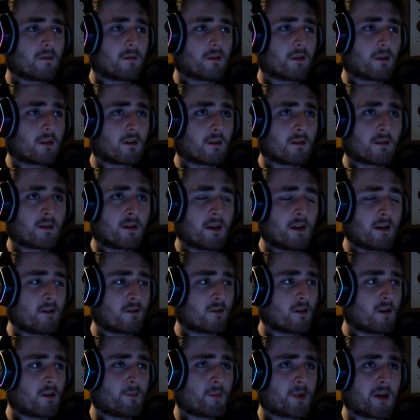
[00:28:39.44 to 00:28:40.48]
in Kings
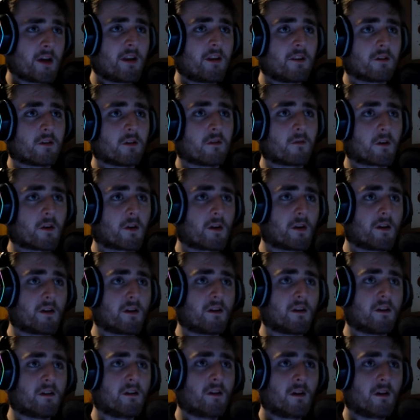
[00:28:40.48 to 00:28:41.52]
of the Mines over there.